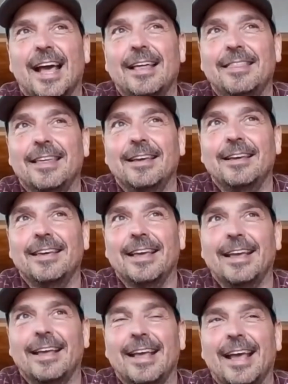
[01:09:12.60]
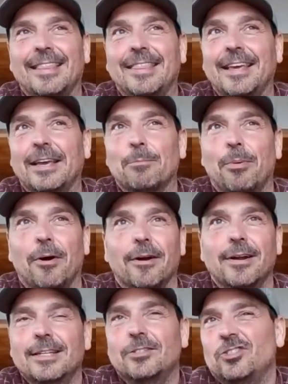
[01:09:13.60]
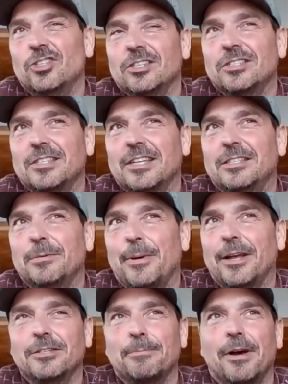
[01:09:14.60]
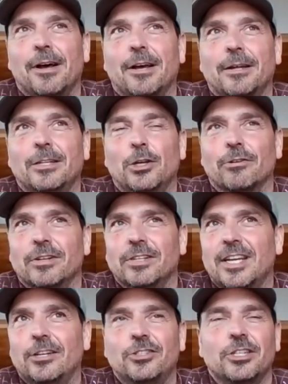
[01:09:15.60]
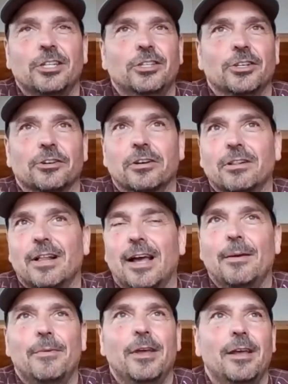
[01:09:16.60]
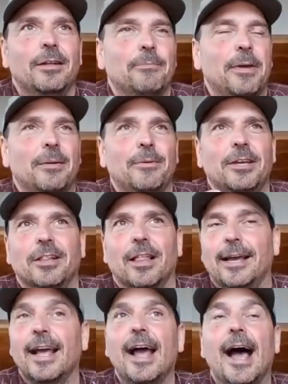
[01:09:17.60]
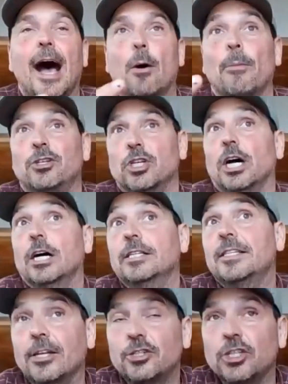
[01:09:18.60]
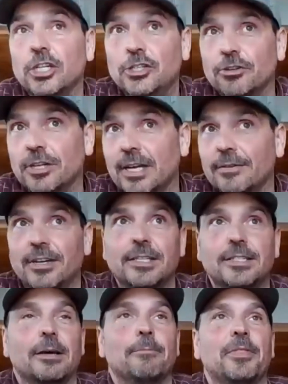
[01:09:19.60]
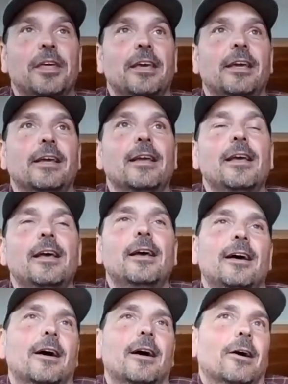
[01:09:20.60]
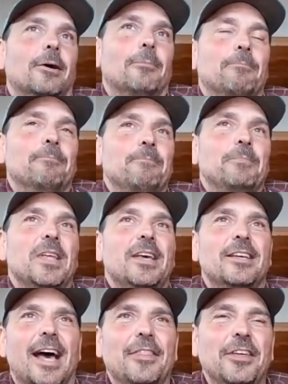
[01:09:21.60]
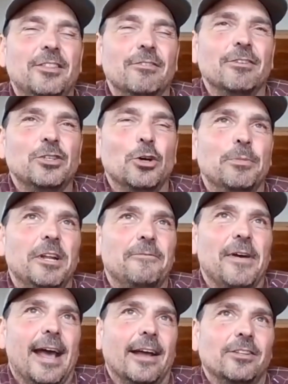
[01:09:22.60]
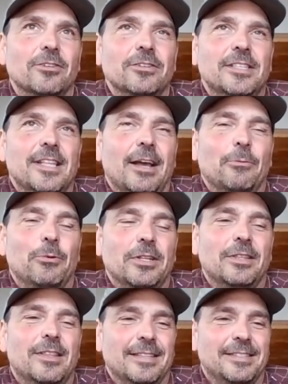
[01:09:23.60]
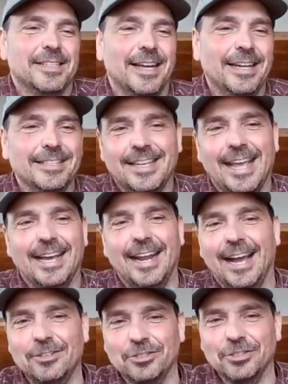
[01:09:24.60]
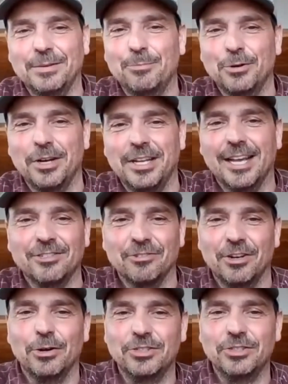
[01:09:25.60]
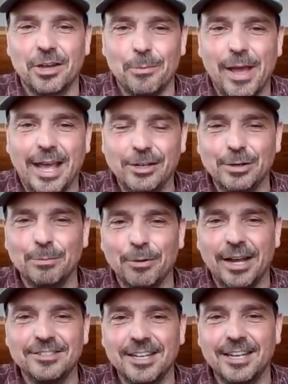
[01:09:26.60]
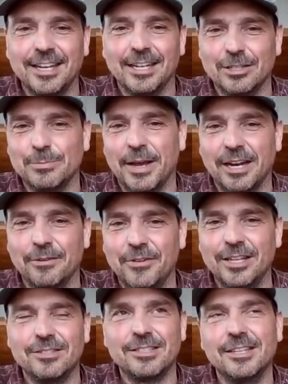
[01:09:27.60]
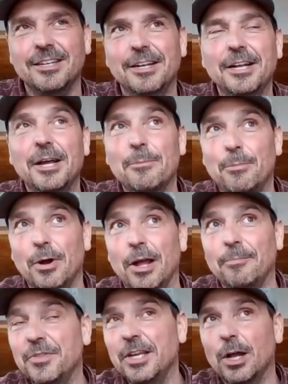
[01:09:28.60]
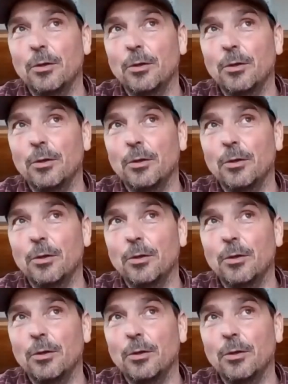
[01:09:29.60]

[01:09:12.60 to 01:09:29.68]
I think I think in part, it depends upon your intention, your climate, maybe like how much attention you're giving something. I think there are so many factors that science can't actually put a yes or no to companion planting and its benefits. But,